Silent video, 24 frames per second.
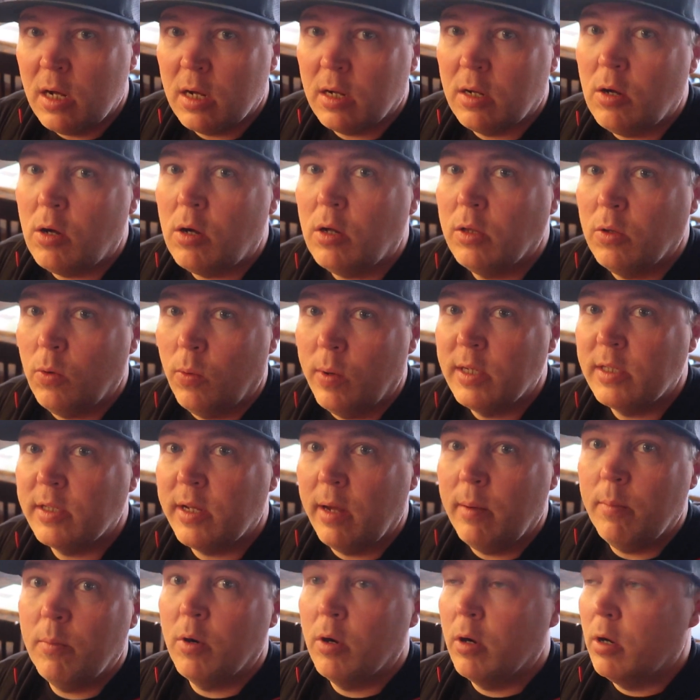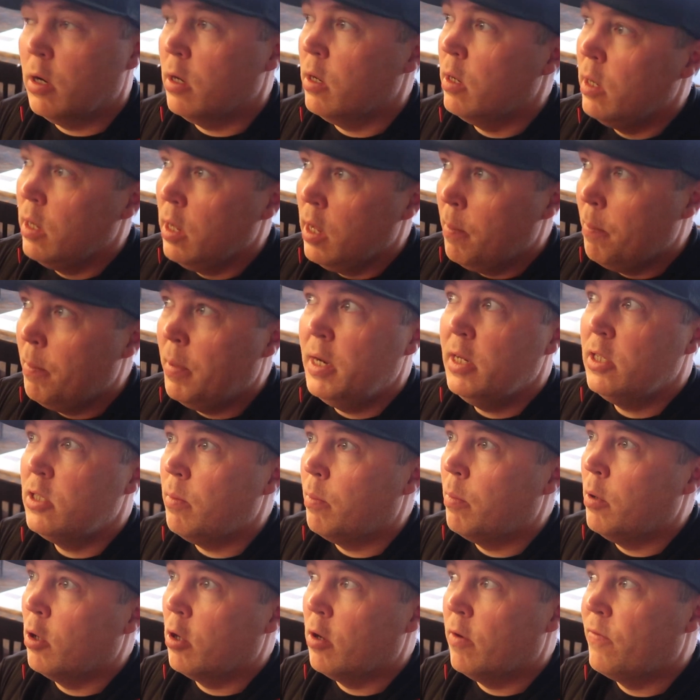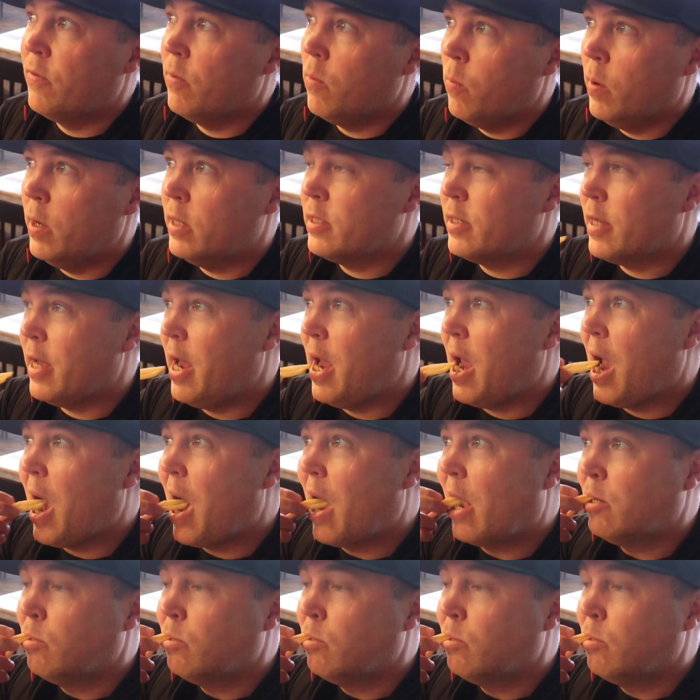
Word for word: not called the Westgate burger, but it's a burger from Westgate.